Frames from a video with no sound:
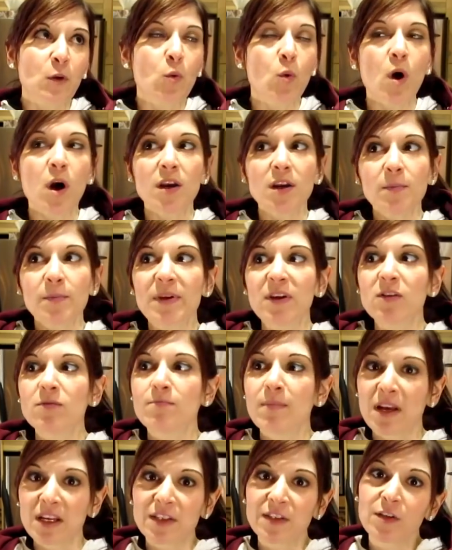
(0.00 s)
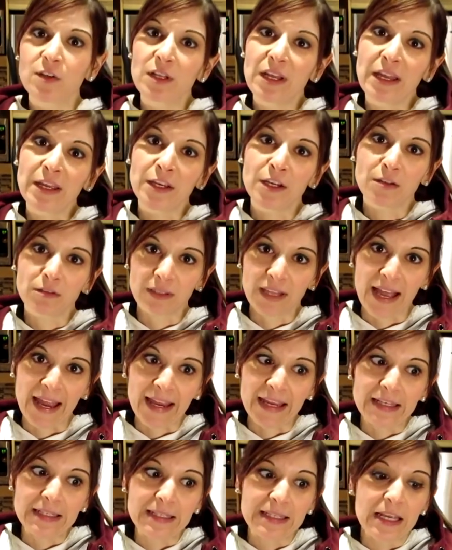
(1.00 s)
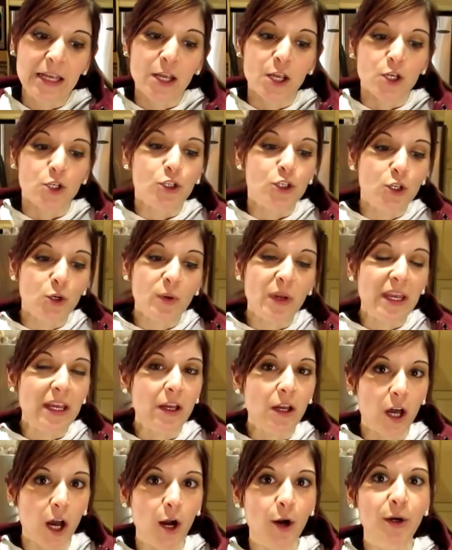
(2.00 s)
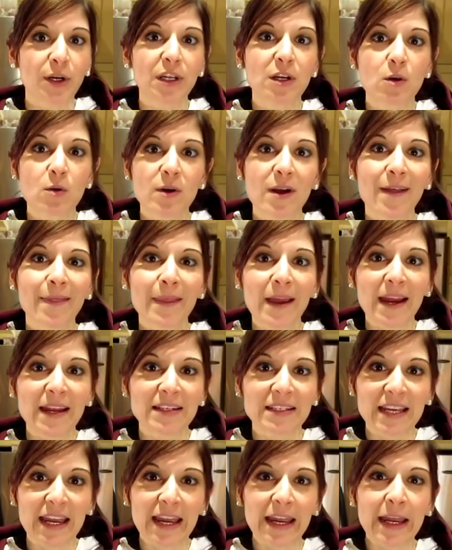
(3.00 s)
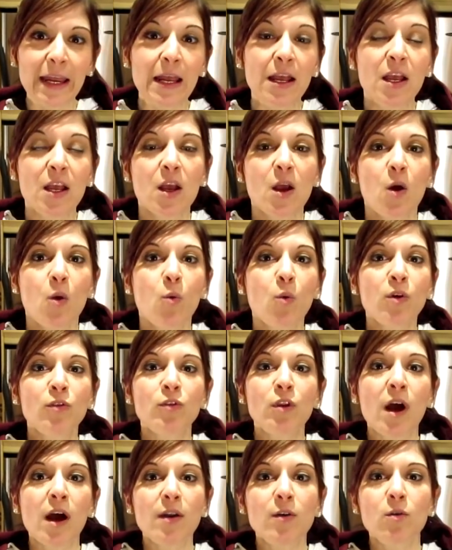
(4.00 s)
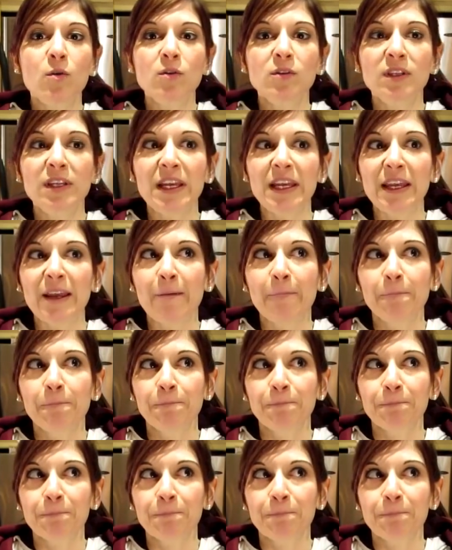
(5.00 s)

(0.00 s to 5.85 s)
you want to build muscle in your legs doing cardio on that day will not only